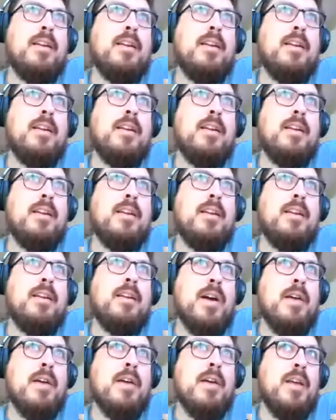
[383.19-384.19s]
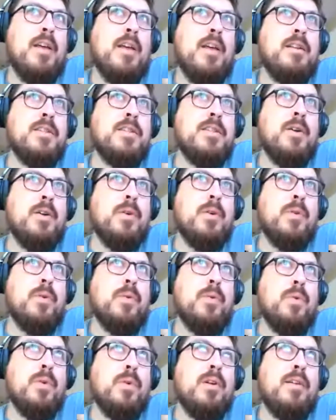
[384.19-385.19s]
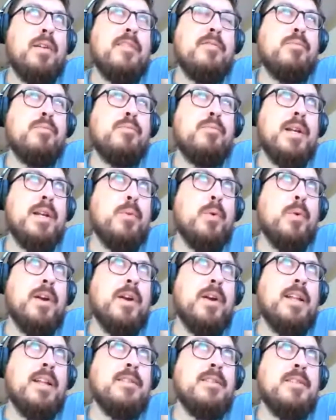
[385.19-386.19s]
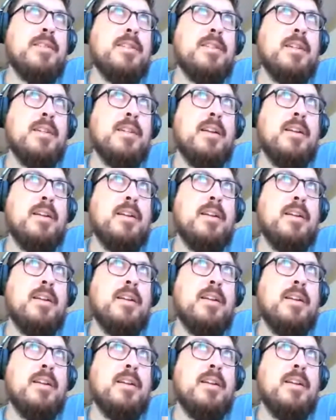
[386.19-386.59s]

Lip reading: I have it all dry fit, so it'll have breadboard ends,